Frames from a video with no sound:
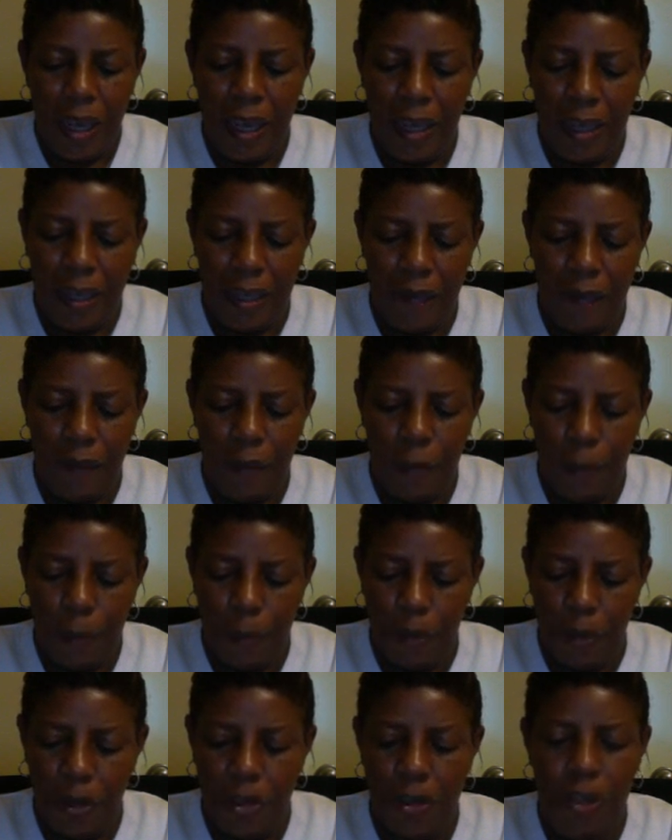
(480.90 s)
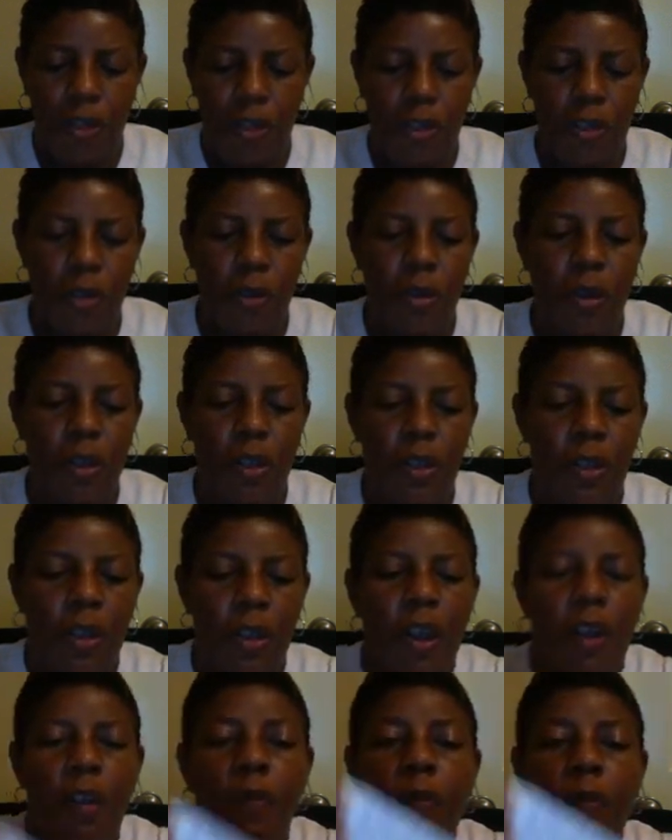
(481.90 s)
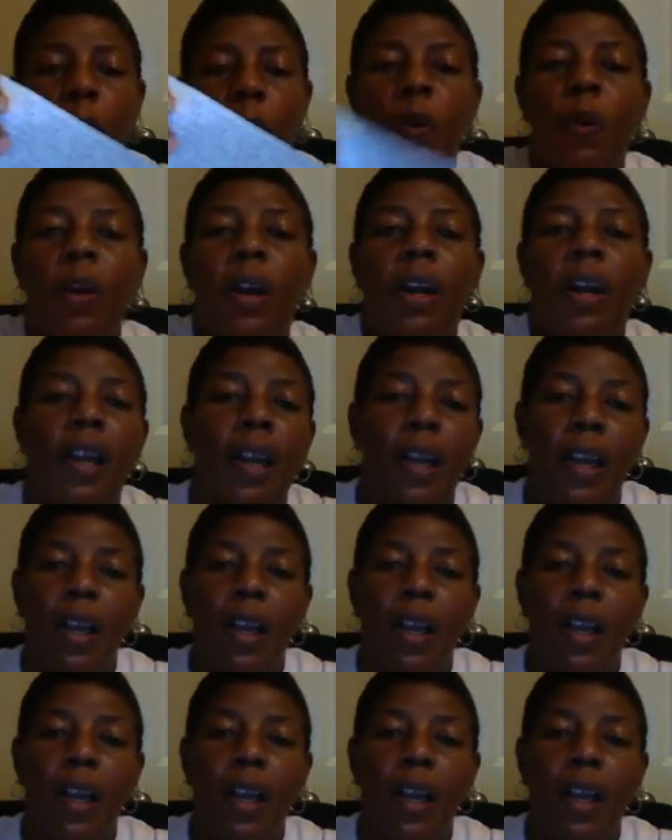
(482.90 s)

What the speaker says: in giving points to students for